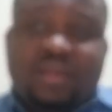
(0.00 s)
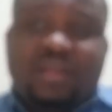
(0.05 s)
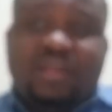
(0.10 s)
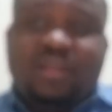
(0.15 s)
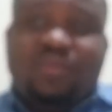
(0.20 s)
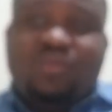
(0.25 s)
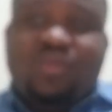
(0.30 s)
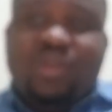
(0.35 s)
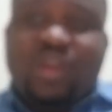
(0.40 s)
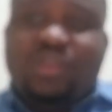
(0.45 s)

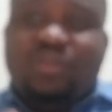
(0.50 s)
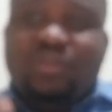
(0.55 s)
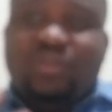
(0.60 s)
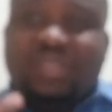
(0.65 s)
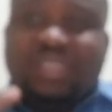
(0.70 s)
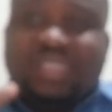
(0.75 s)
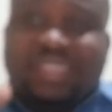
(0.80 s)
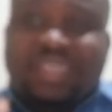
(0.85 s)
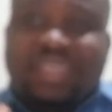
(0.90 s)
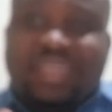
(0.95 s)
the way you
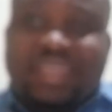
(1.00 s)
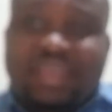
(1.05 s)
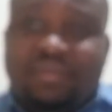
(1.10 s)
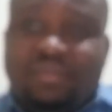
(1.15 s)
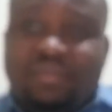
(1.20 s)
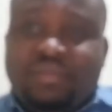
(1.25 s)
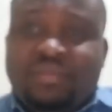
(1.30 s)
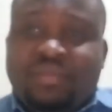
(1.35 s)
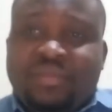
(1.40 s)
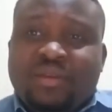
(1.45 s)
see
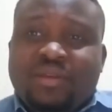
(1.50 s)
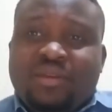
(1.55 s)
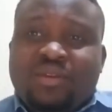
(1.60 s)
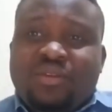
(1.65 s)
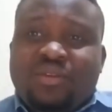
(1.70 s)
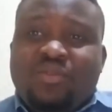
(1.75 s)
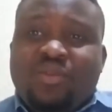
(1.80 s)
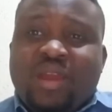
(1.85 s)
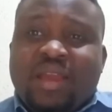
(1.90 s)
him, who